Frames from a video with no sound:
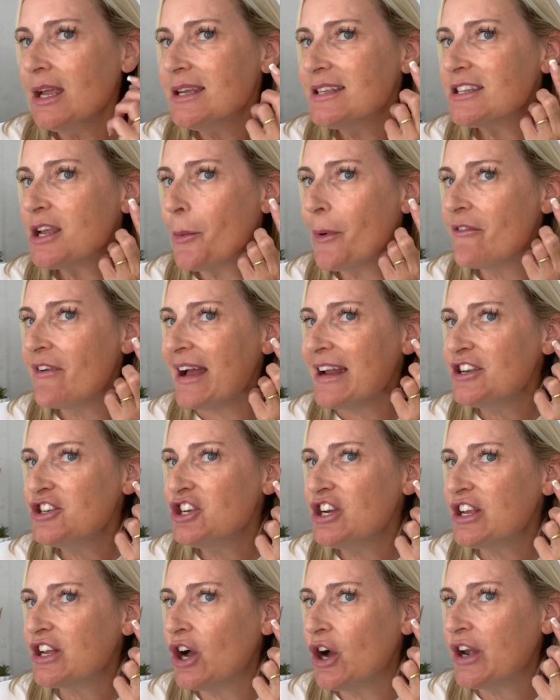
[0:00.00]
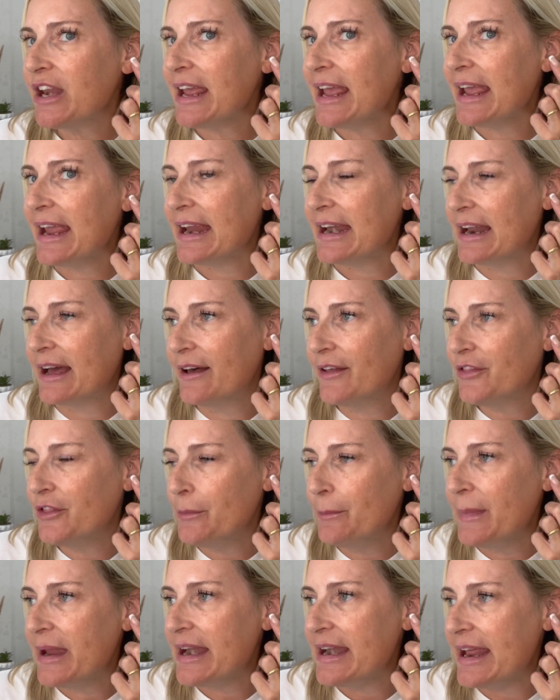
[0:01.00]
So I've actually got it in at the
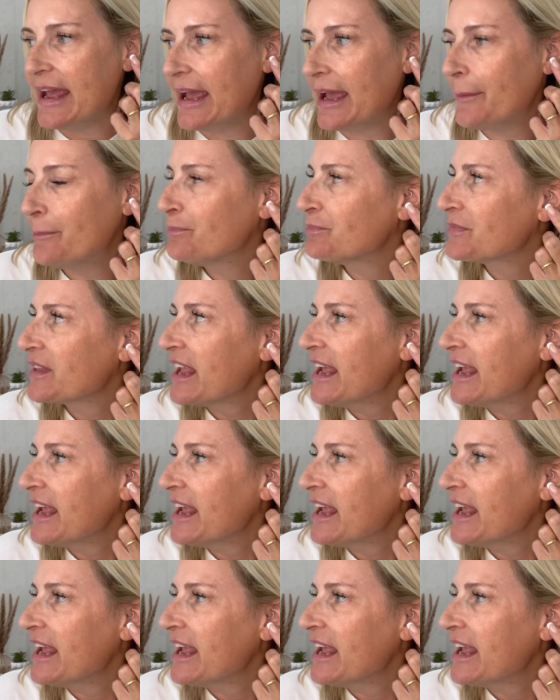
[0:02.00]
minute.